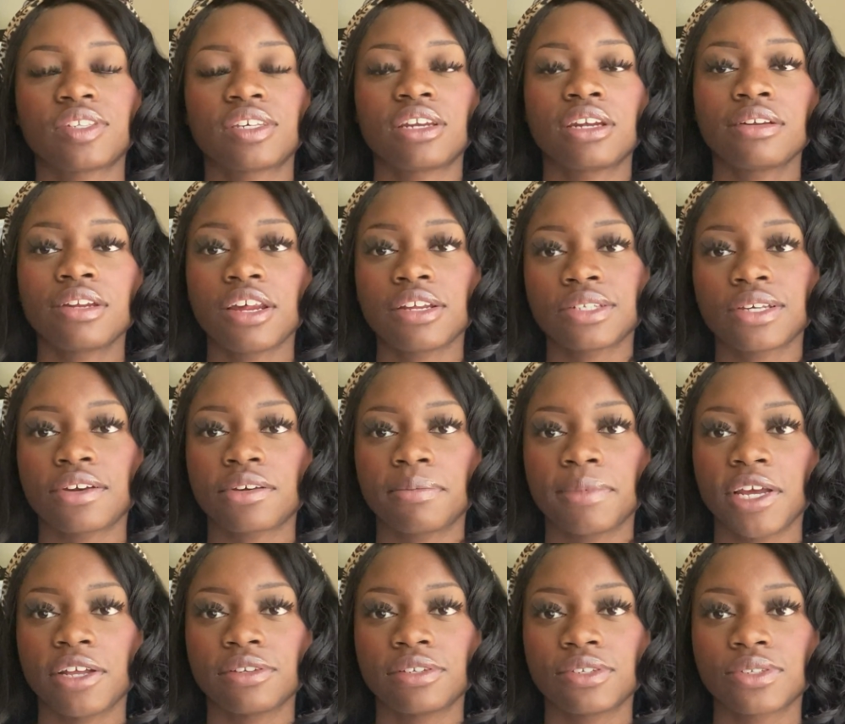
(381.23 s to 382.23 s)
And I'm not talking
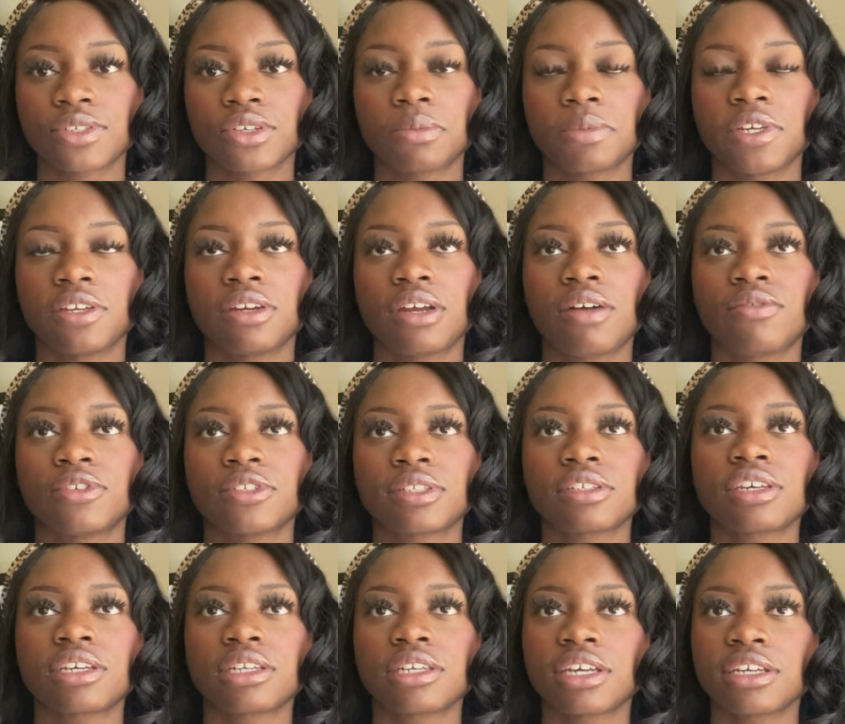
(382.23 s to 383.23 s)
about dystopian novels
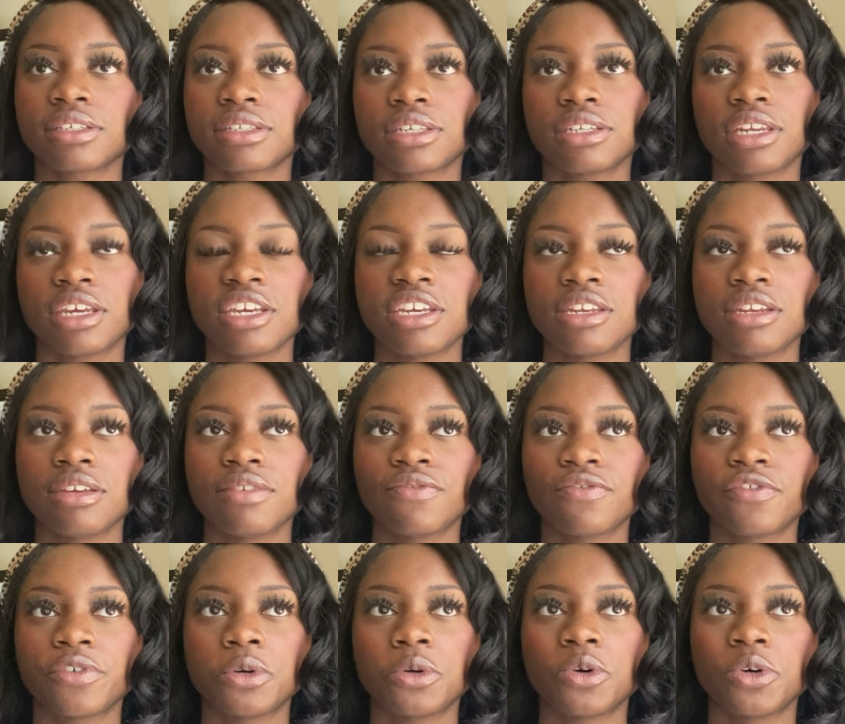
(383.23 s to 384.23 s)
like
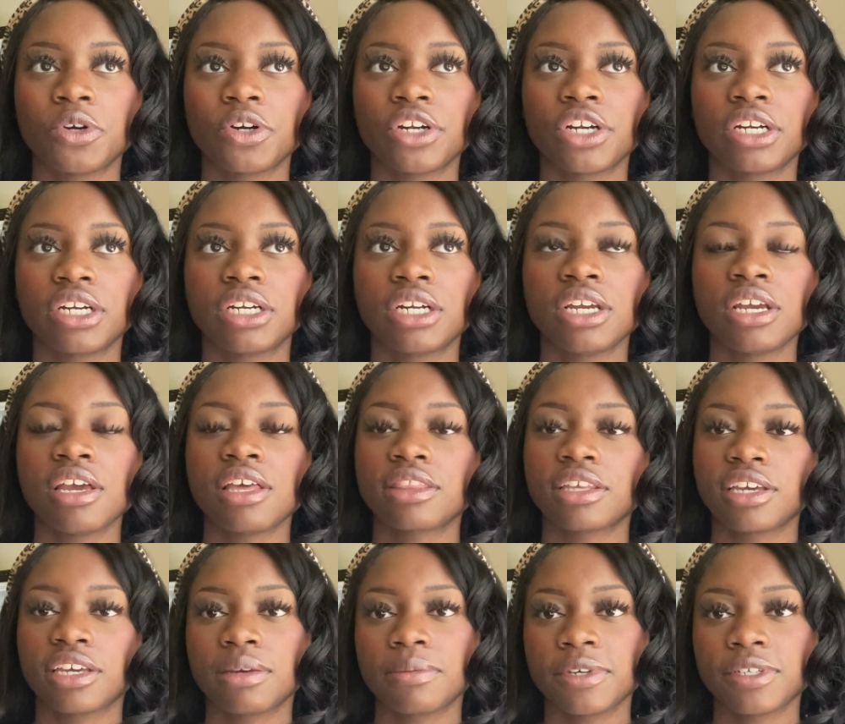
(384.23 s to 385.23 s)
1984, The
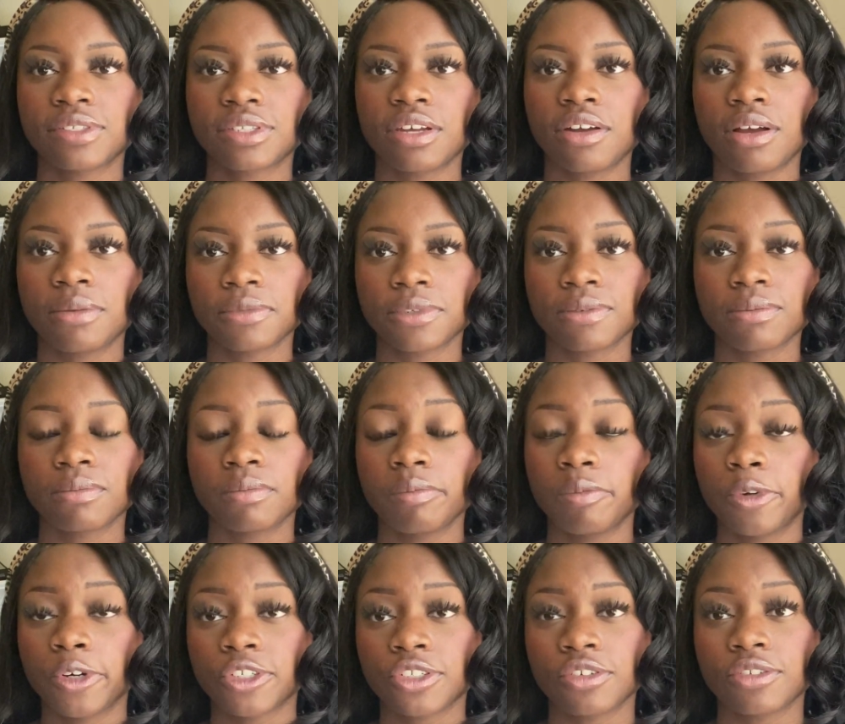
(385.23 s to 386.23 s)
Handmaid's Tale. I'm
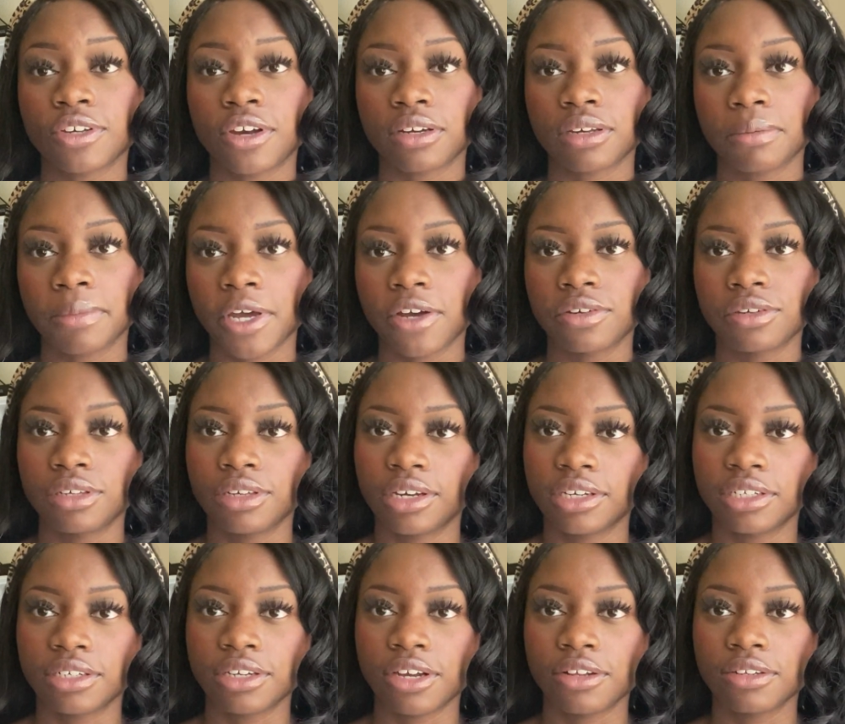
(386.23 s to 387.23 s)
more so talking about
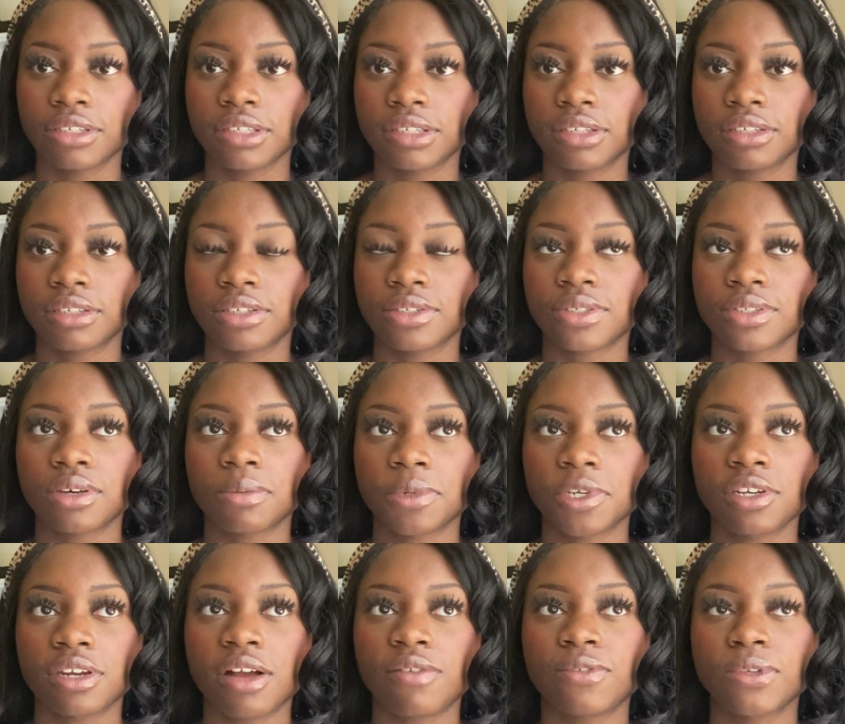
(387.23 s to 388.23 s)
young adult
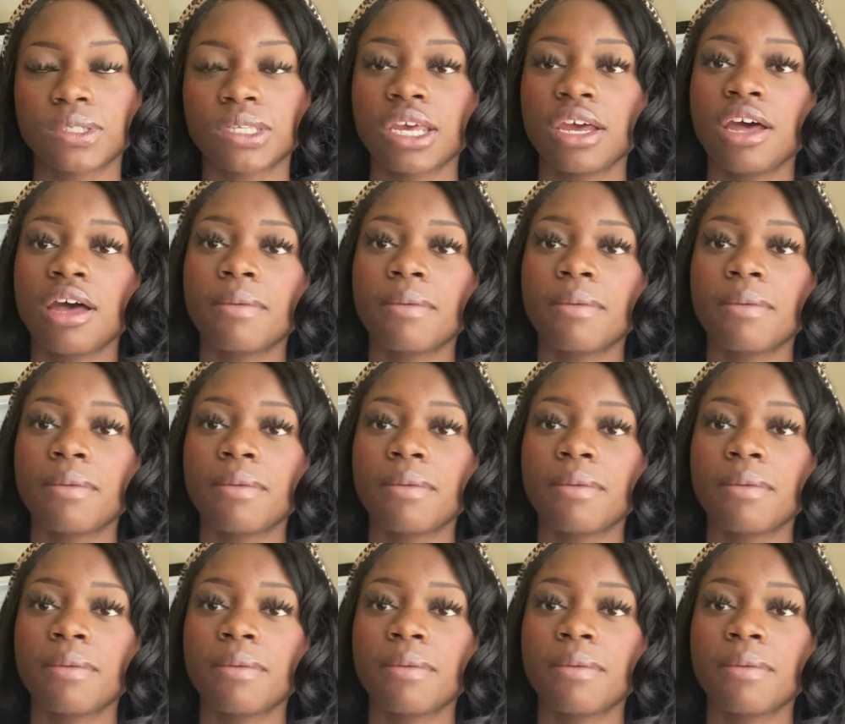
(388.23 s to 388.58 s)
dystopian novels.